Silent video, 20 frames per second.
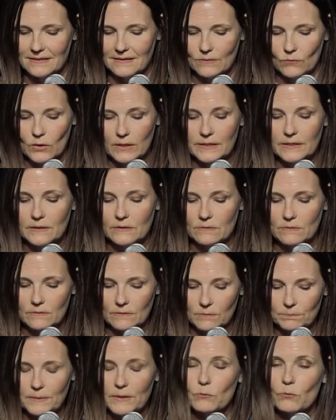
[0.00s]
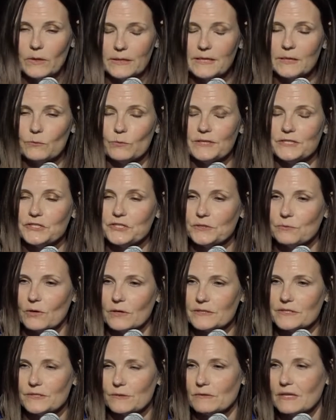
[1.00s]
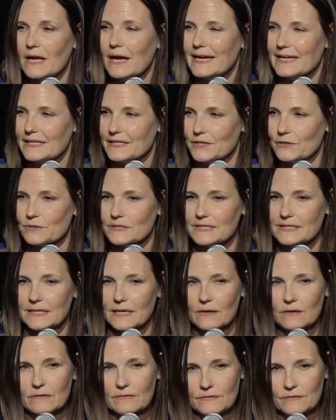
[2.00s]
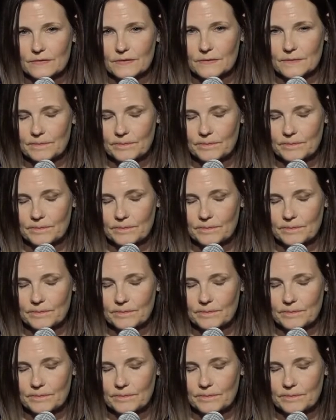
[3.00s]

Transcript: one in, but one in which you also lie to yourself.